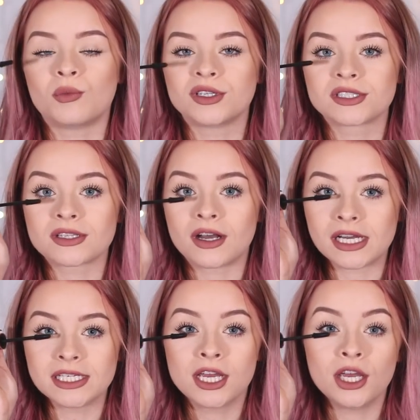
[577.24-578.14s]
on one
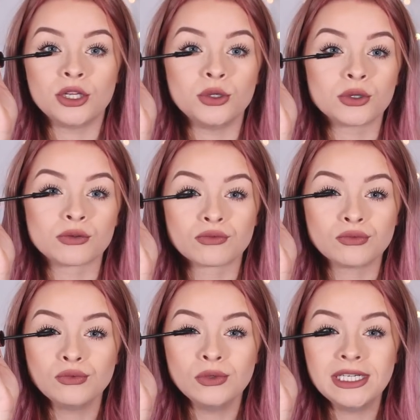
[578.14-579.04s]
side, you
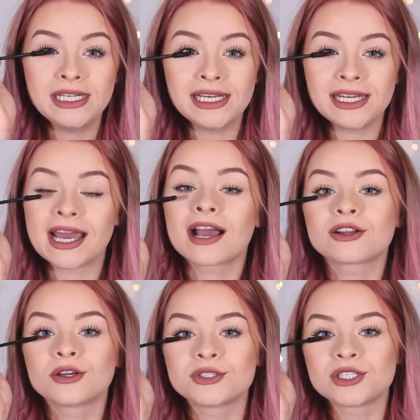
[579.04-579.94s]
can really get
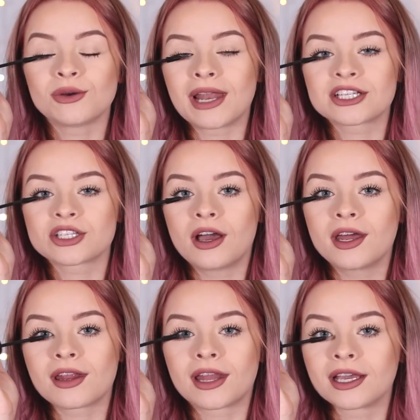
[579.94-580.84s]
close to your lash
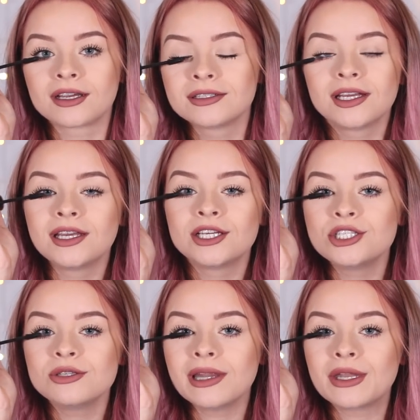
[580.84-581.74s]
line and like
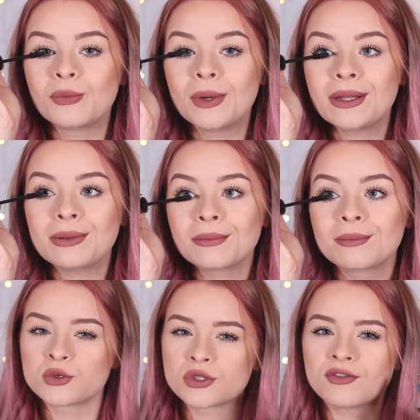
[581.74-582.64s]
do a little wiggle.
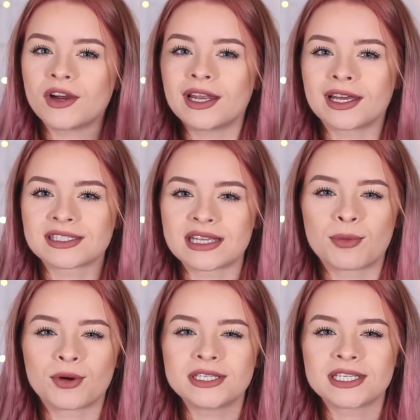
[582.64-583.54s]
It's also very like
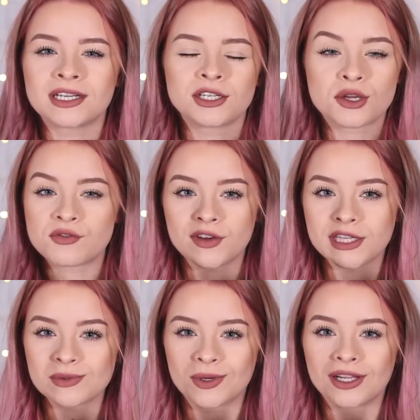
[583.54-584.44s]
separating. I don't find
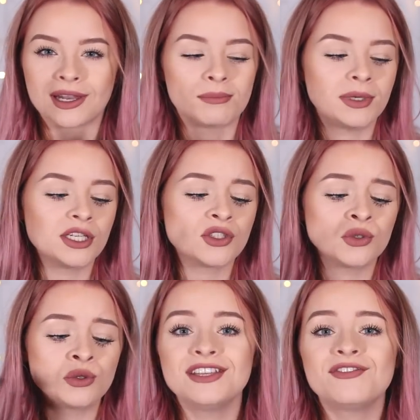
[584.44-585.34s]
this one clumpy at
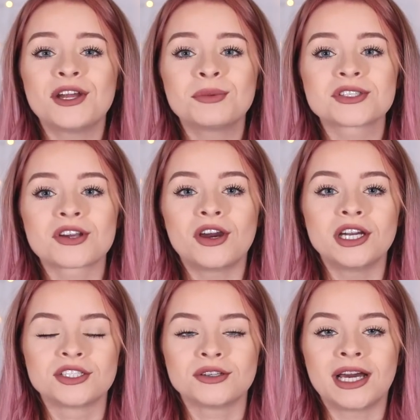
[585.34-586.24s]
all. The final mascara
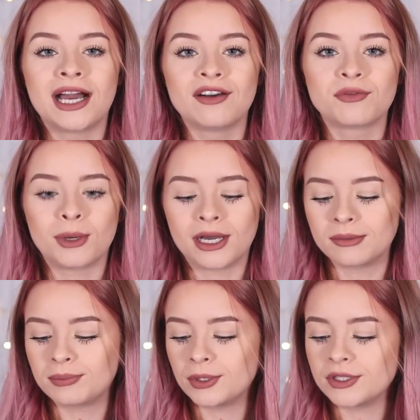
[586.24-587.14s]
I don't have, but
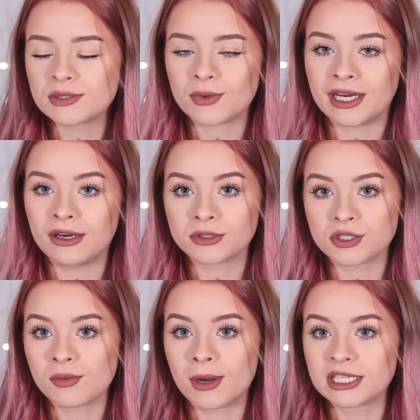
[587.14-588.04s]
I put this one out
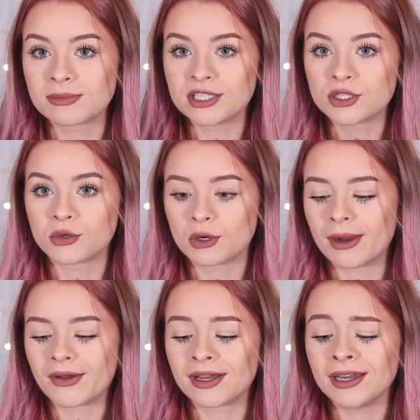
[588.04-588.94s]
to remind me to talk
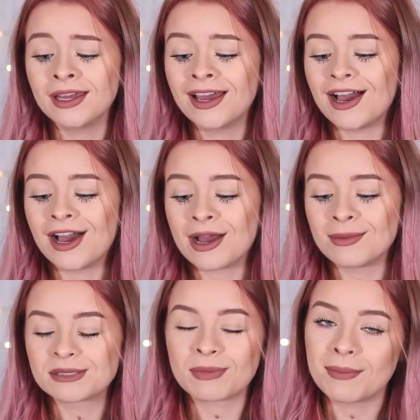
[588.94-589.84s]
about it. Um,
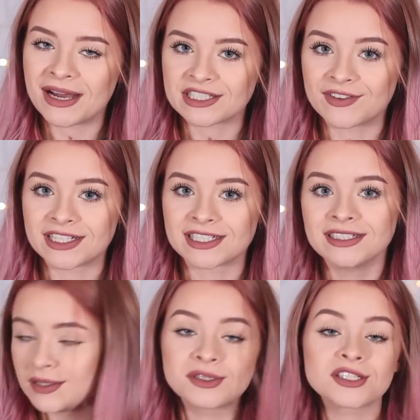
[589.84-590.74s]
it's by Max
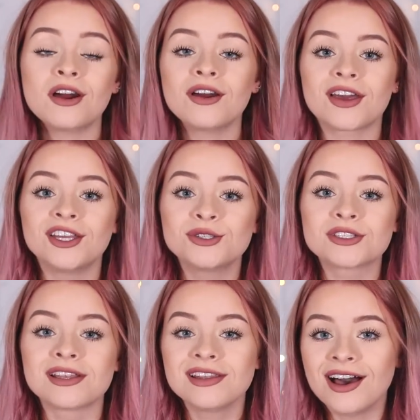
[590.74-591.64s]
Factor. The mascara that I
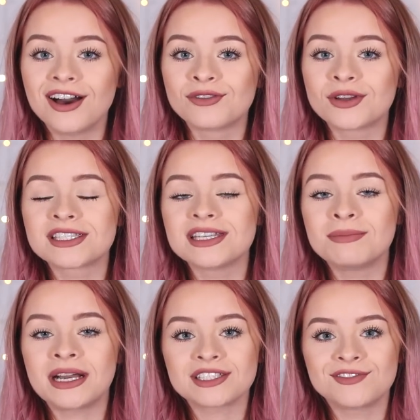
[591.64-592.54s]
used to love is the
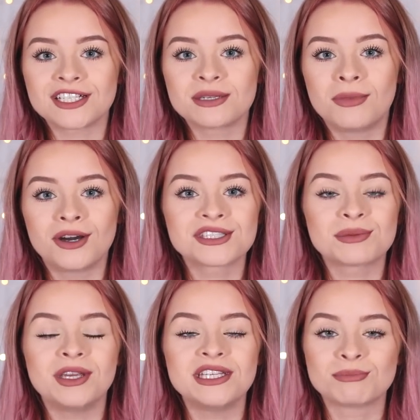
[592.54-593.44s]
Max Factor
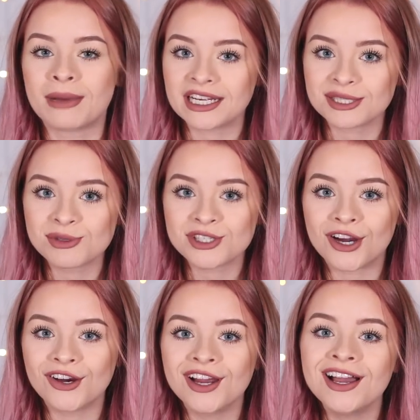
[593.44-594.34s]
Masterpiece Max
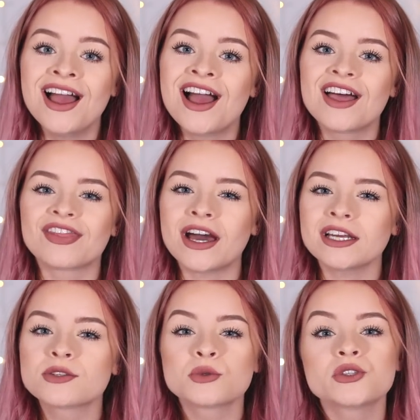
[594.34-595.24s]
Mascara. That
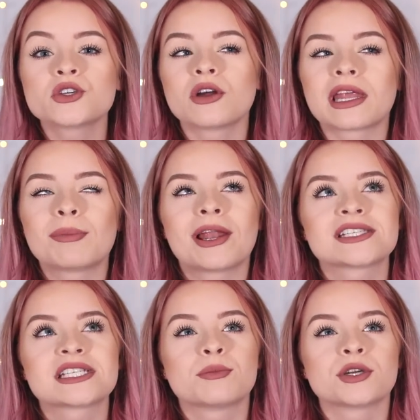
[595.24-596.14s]
has also got like
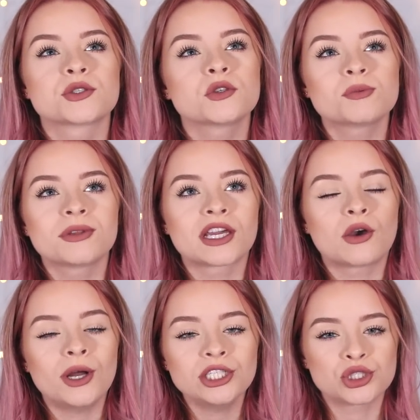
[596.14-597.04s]
plastic bristles, but they're
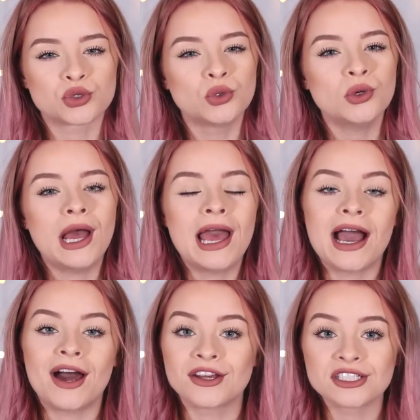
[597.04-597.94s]
quite short.
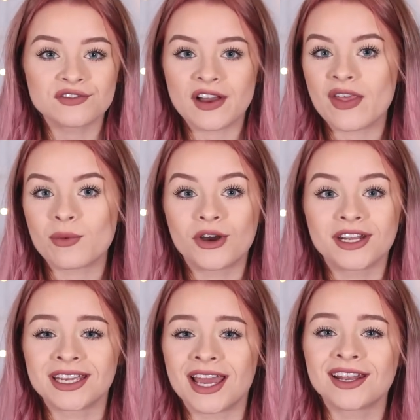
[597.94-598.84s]
And I just found that one
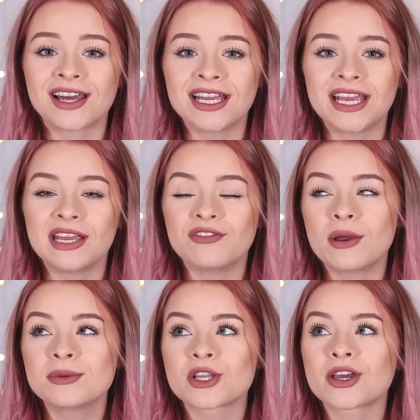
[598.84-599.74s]
again, like if
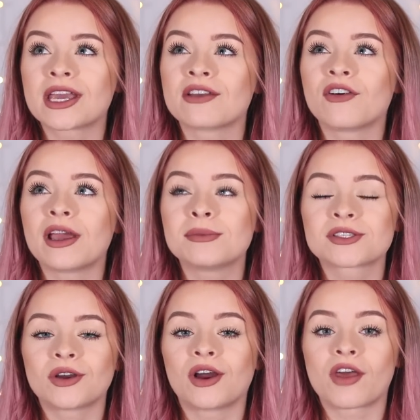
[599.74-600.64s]
I was looking for a
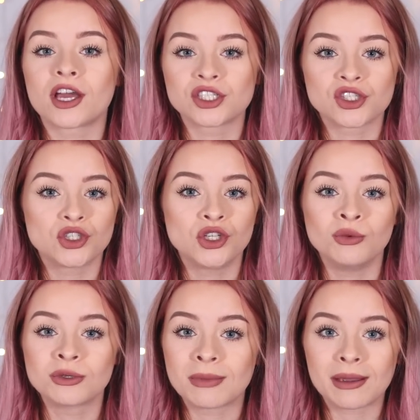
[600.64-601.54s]
mascara that I just
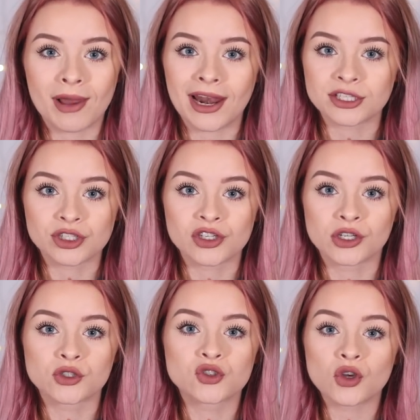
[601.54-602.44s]
knew would make my lashes
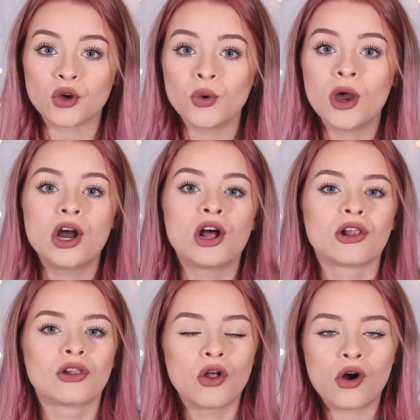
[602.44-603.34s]
look so
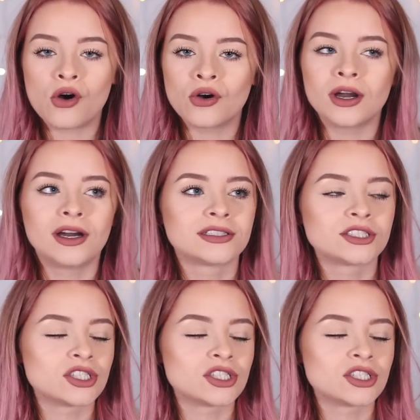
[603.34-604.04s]
long and